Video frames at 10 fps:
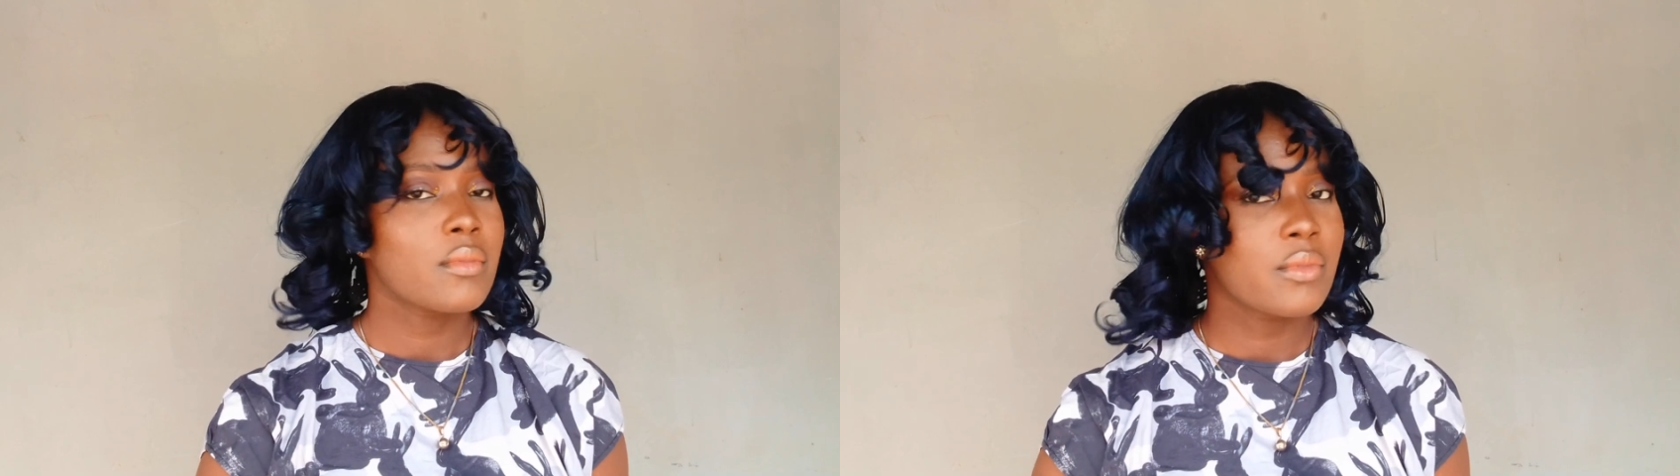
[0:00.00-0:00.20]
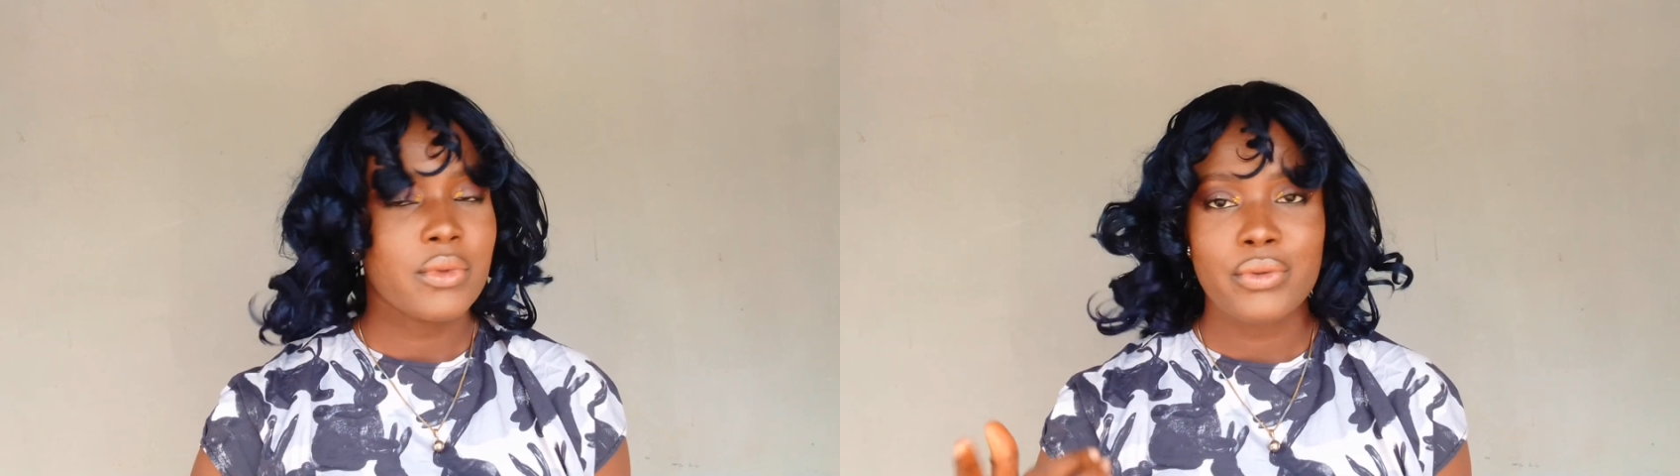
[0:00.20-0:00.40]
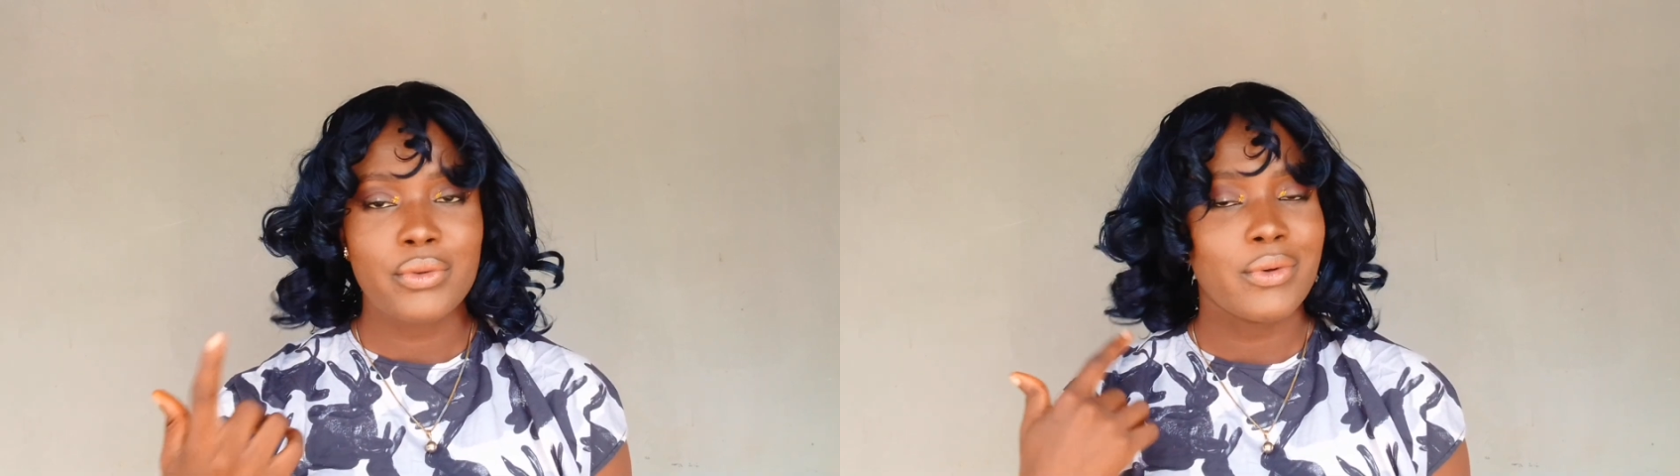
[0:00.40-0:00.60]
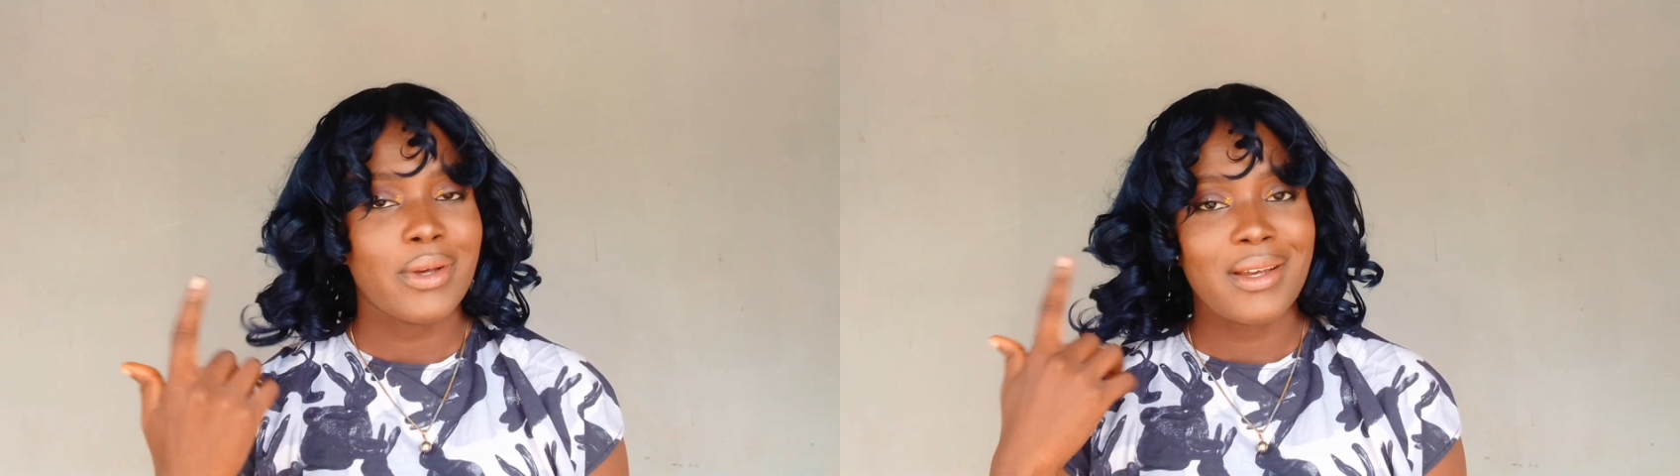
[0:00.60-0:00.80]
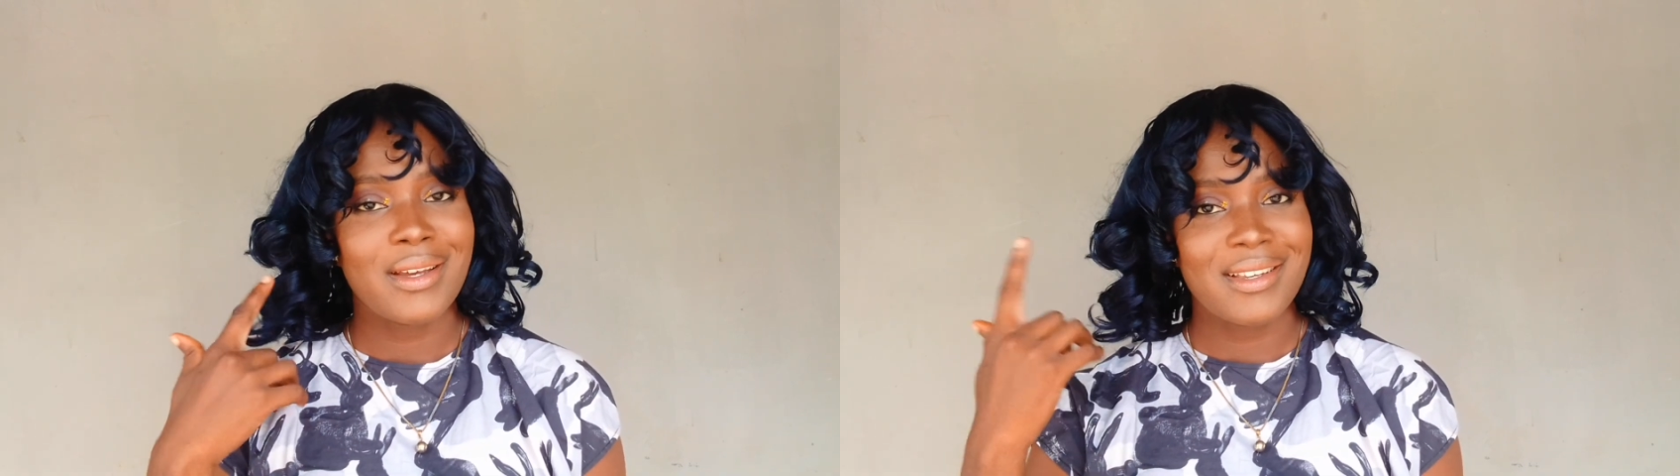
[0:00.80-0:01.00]
out like
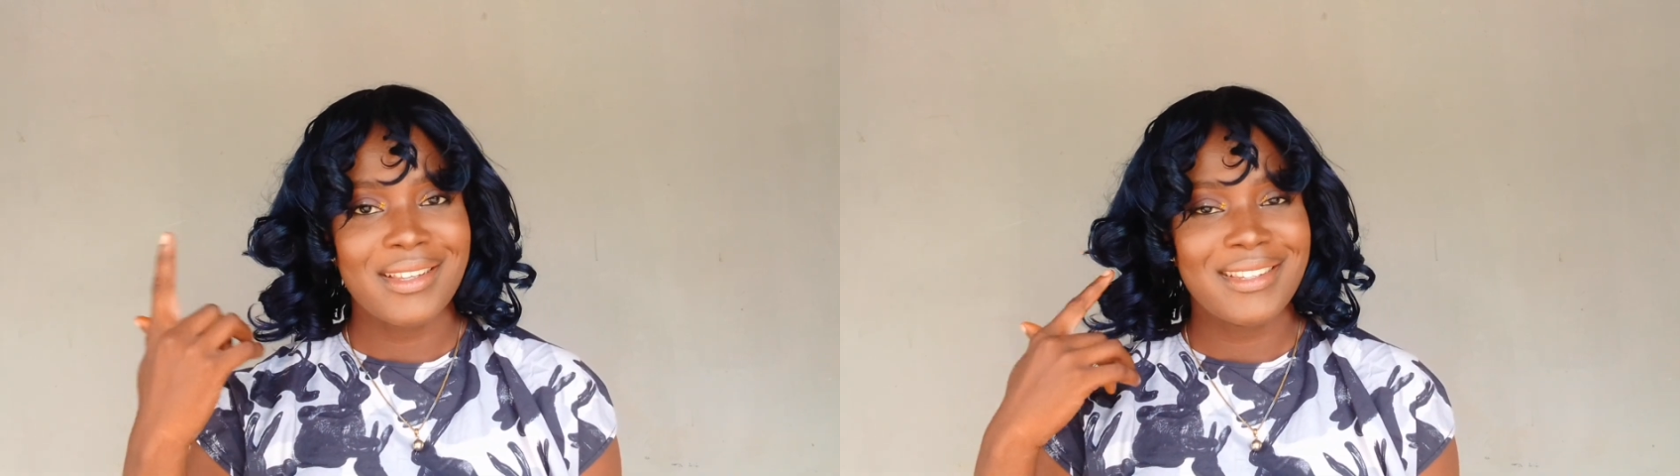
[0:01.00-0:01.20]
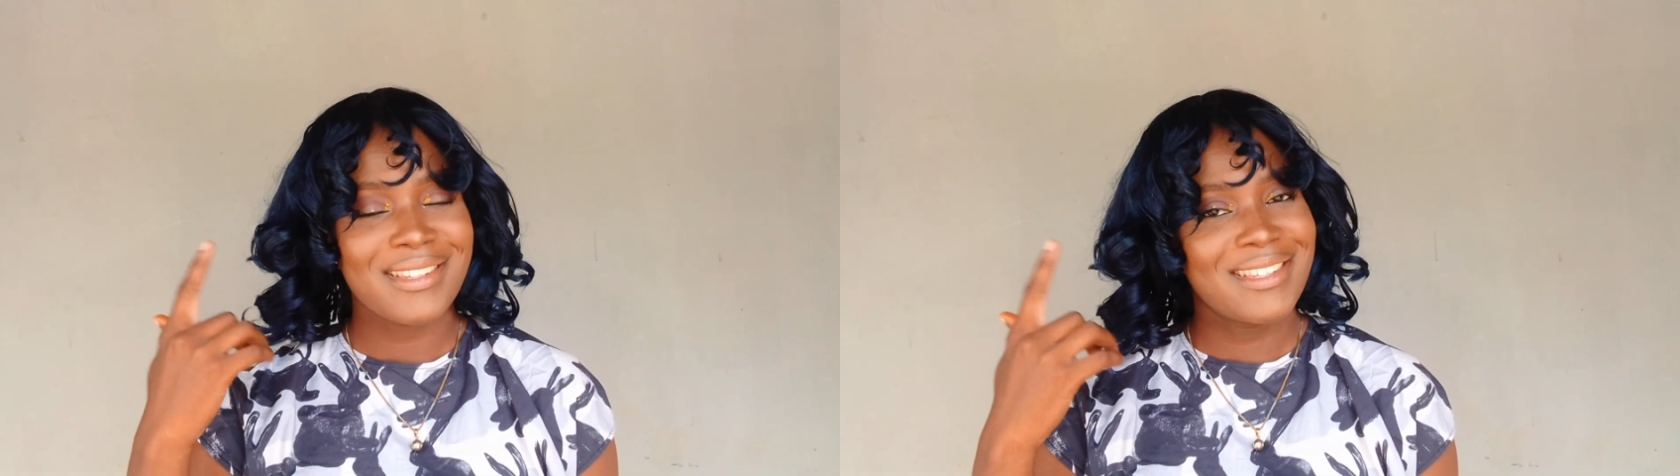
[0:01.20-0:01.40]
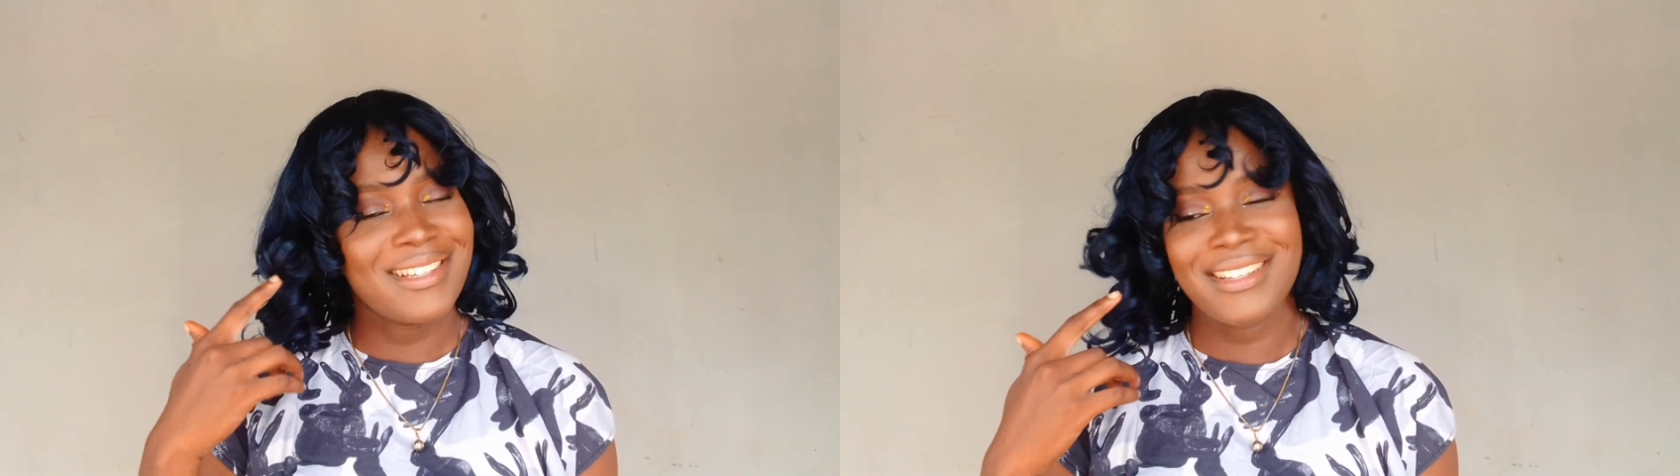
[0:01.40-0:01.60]
this, to be honest,